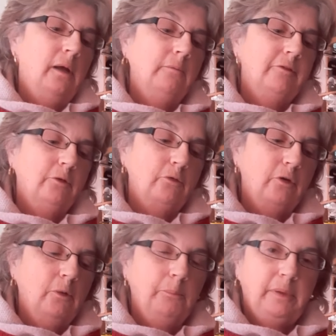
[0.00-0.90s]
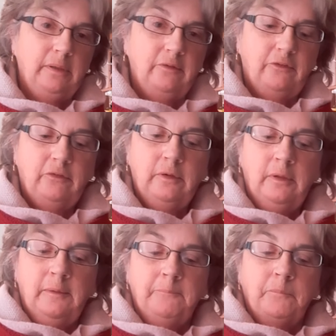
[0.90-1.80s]
for using on beads.
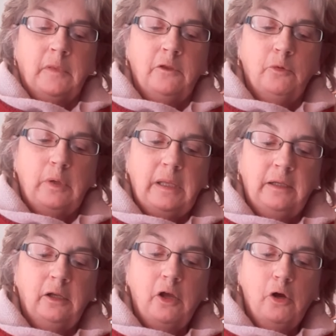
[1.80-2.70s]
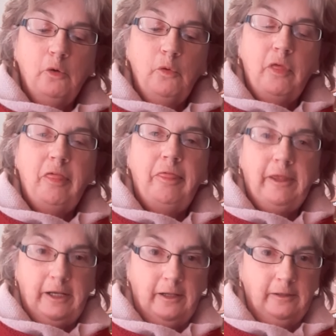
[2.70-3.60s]
You can go
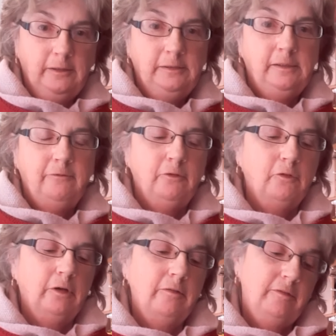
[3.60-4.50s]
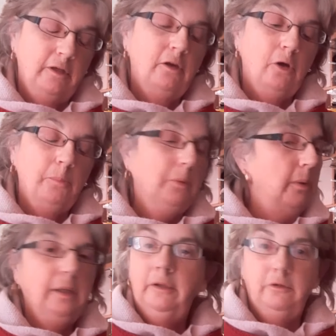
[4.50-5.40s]
thinner. If you've got a thinner copper
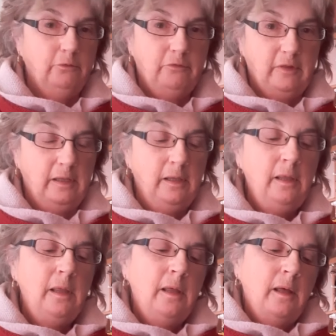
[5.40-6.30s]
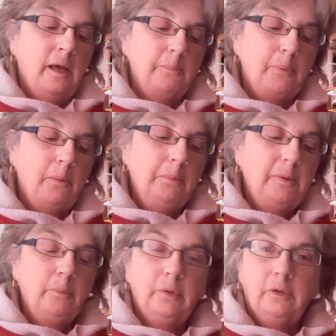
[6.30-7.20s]
wire, use that. I
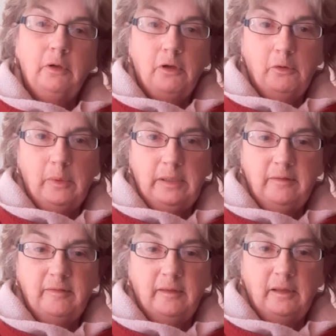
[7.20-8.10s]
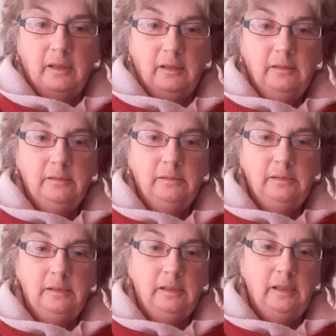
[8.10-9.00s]
probably wouldn't go any thicker
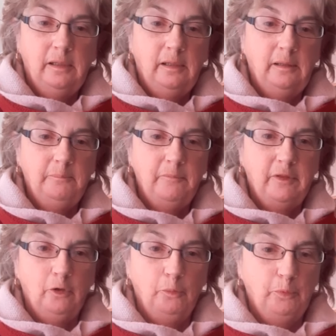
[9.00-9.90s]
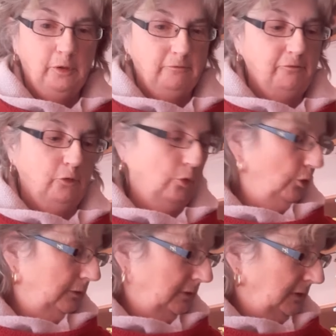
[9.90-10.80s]
than 0.4.
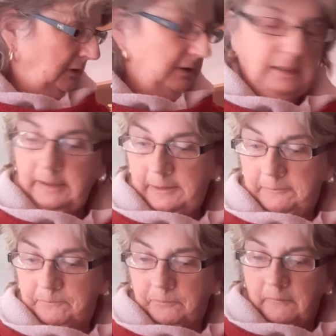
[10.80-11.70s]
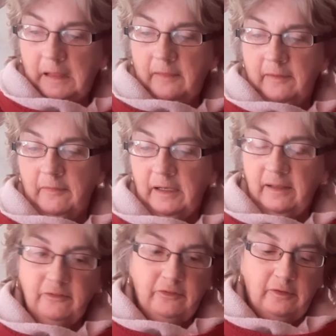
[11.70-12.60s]
And then the
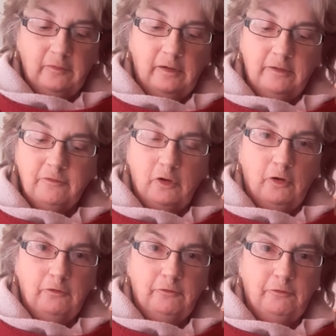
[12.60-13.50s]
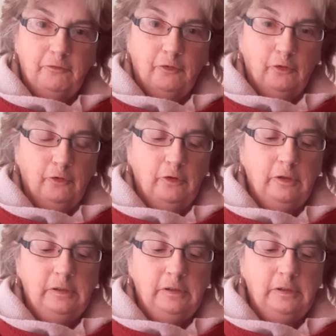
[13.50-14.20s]
last thing that I've got for